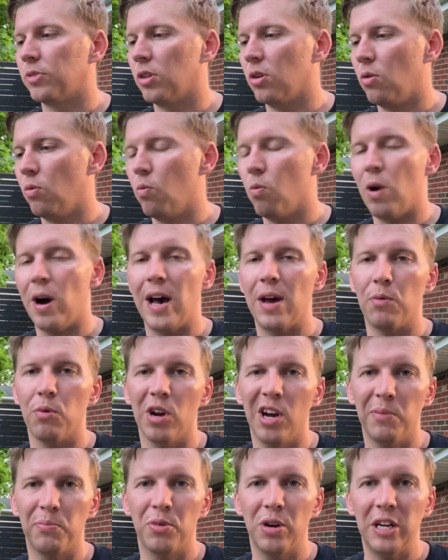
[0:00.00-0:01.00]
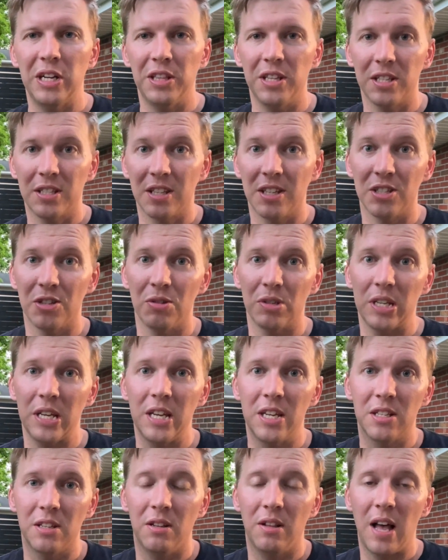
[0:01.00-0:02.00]
why we're upgrading this, because there
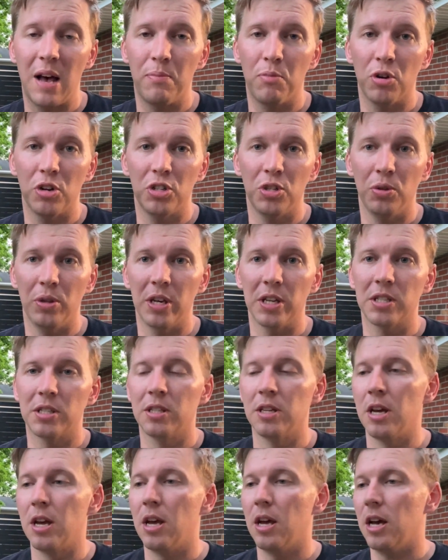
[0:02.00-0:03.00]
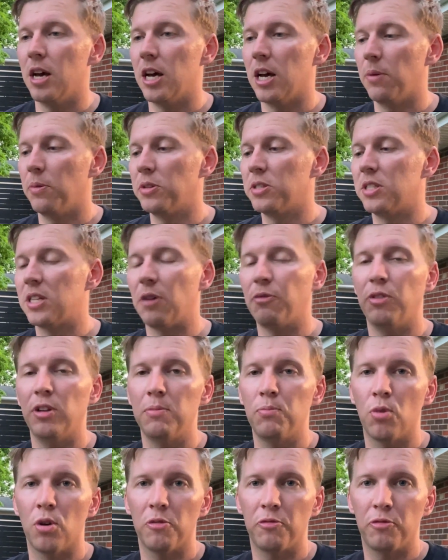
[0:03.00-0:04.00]
is a lot more to this. This is definitely
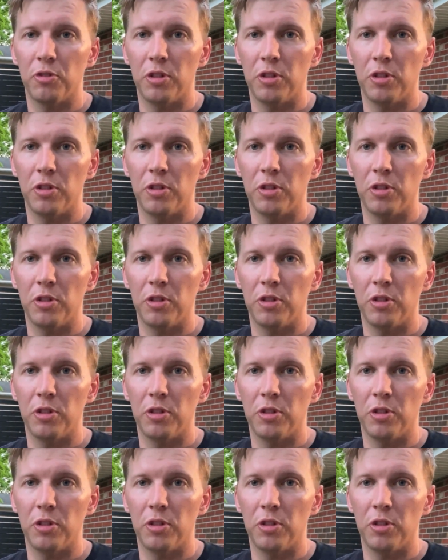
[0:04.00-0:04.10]
more for the